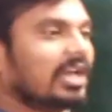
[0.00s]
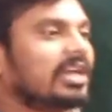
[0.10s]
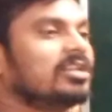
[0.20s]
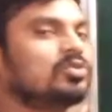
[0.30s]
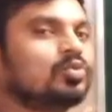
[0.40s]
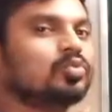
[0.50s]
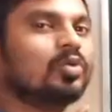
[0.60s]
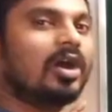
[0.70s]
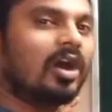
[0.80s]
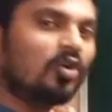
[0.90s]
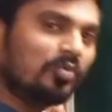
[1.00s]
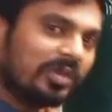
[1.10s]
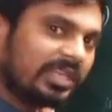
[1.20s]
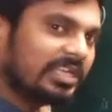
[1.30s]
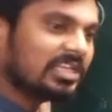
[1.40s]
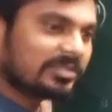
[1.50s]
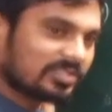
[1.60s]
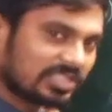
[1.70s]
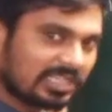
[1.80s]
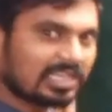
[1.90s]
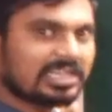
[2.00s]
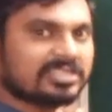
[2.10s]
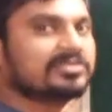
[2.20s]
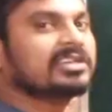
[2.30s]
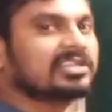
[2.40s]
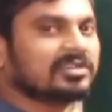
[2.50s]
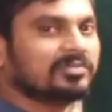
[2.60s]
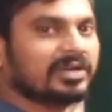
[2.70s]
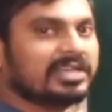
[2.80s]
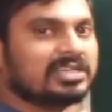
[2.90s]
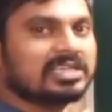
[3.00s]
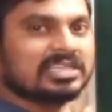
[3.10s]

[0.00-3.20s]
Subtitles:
and to how many atoms a single atom can combine.